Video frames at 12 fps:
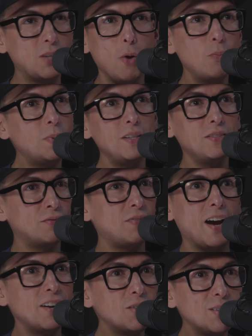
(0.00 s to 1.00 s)
dopest,
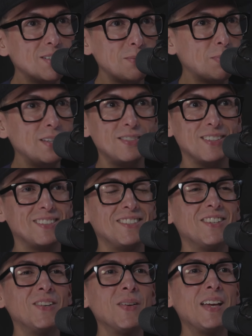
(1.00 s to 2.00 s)
firest piece of,
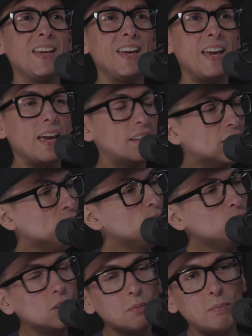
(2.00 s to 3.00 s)
you know? And then
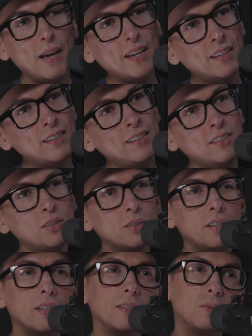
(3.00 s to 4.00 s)
you look back at it and you're
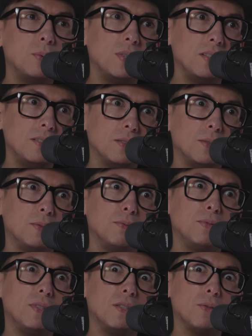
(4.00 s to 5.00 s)
like, what the fuck
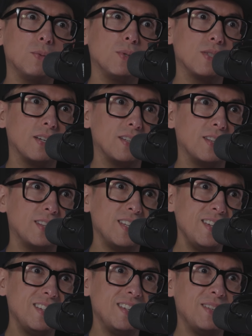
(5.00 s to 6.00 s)
was I like
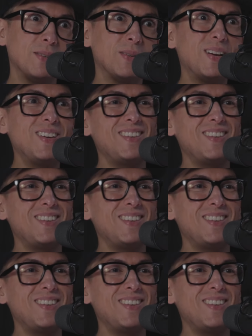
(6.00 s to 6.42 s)
thinking? I ain't